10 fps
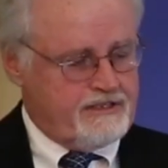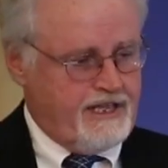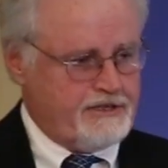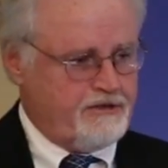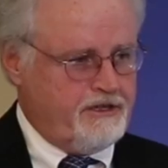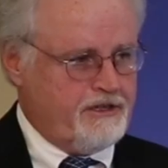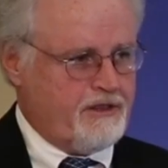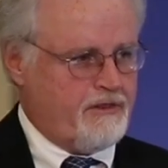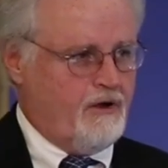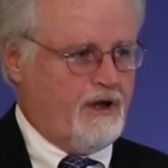from ancillary
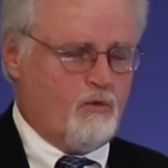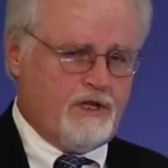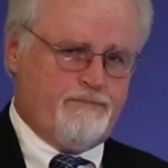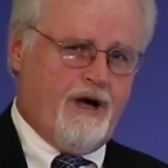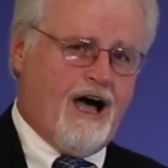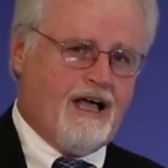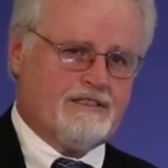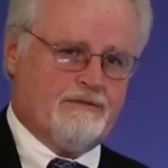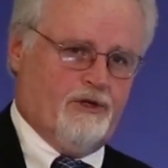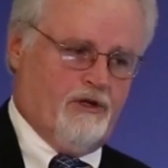systems like
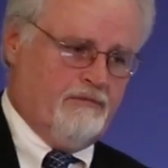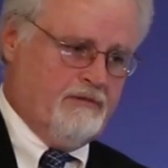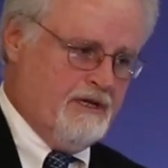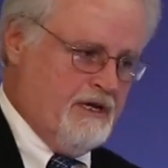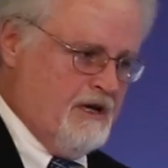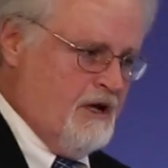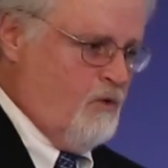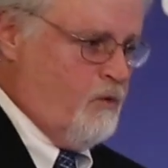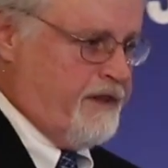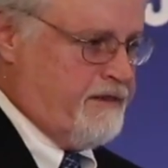frequency
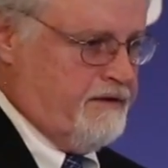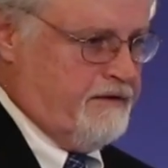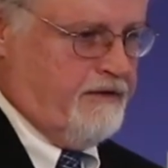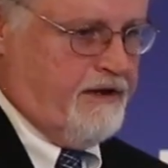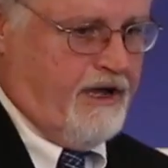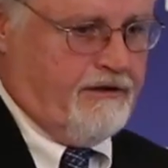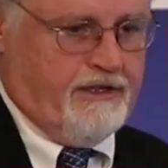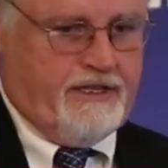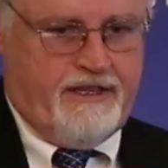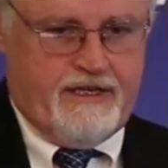regulation, like capacity
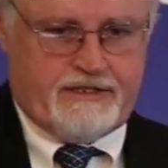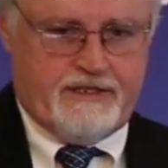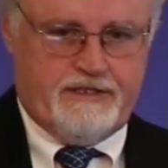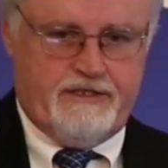market. So,